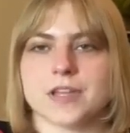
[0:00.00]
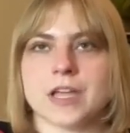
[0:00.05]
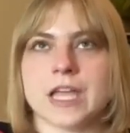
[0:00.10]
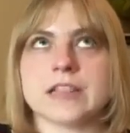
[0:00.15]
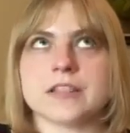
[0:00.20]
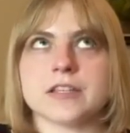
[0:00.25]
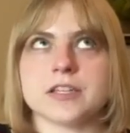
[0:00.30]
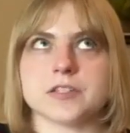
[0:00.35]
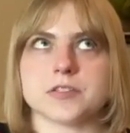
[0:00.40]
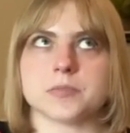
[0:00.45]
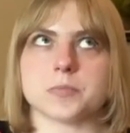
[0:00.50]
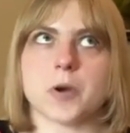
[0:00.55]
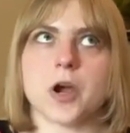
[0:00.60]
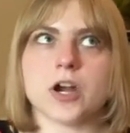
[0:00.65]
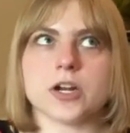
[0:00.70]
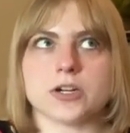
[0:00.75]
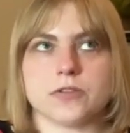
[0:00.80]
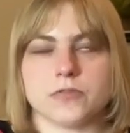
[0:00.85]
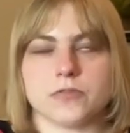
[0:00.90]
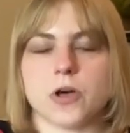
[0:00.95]
at least
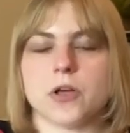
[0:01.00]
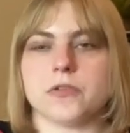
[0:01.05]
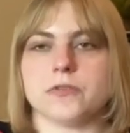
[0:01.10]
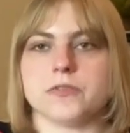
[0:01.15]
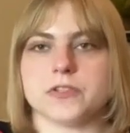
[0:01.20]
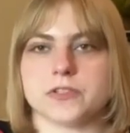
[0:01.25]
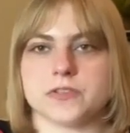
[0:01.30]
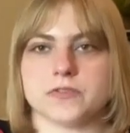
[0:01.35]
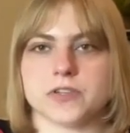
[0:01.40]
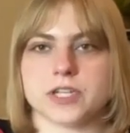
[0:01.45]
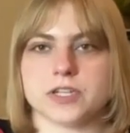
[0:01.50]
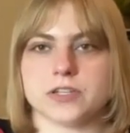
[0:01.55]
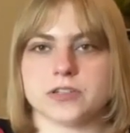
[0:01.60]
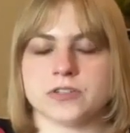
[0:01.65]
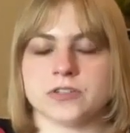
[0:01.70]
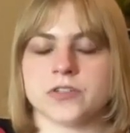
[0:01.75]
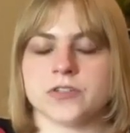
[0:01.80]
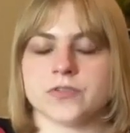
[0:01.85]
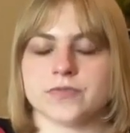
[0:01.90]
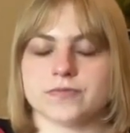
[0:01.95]
part of all of his
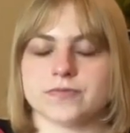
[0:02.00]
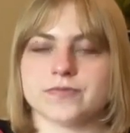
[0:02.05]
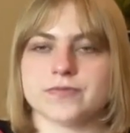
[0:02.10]
fingers.